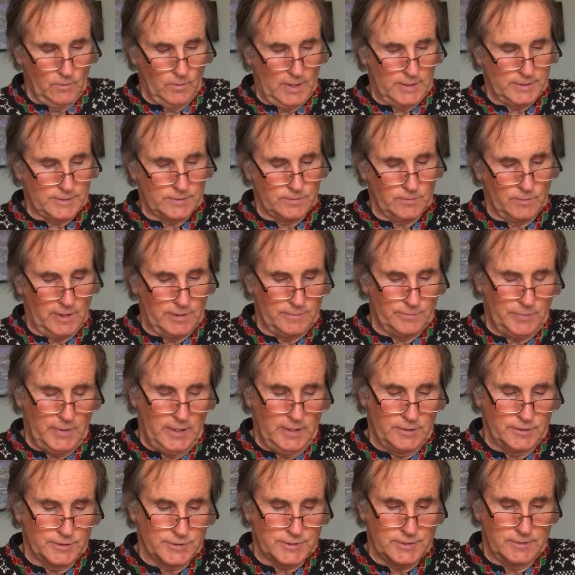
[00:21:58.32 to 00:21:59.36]
what
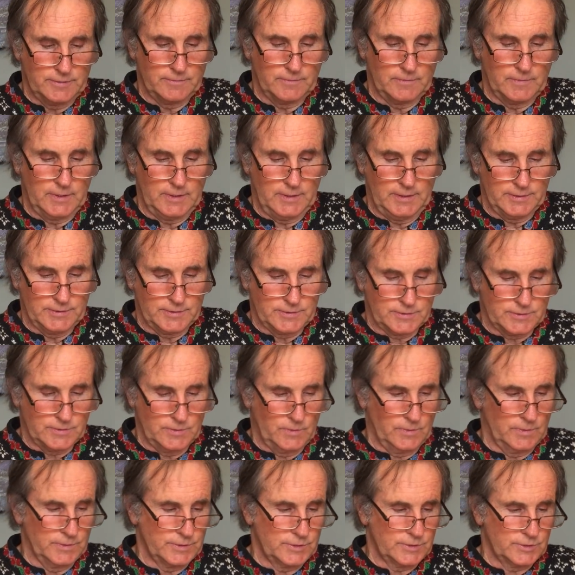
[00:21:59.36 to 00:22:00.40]
Peterson
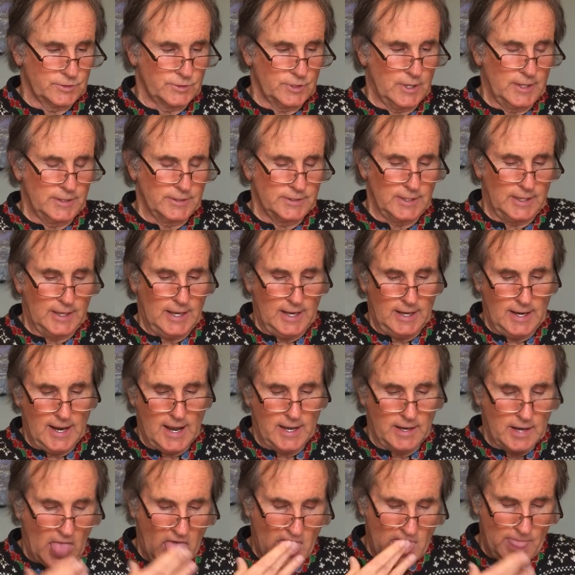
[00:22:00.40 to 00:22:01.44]
was trying to get
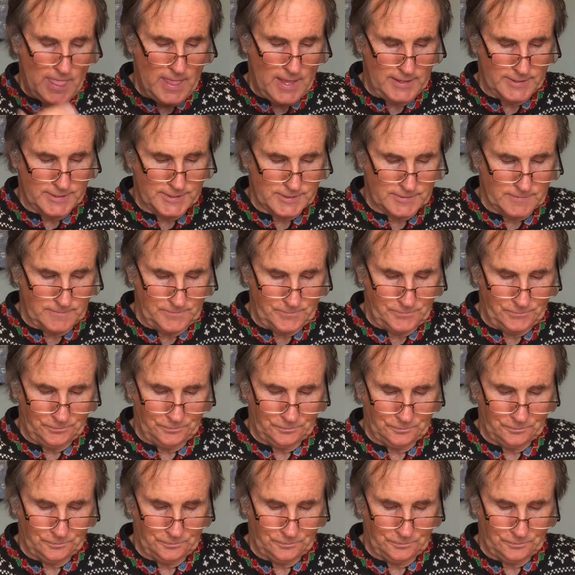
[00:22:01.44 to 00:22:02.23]
at in this.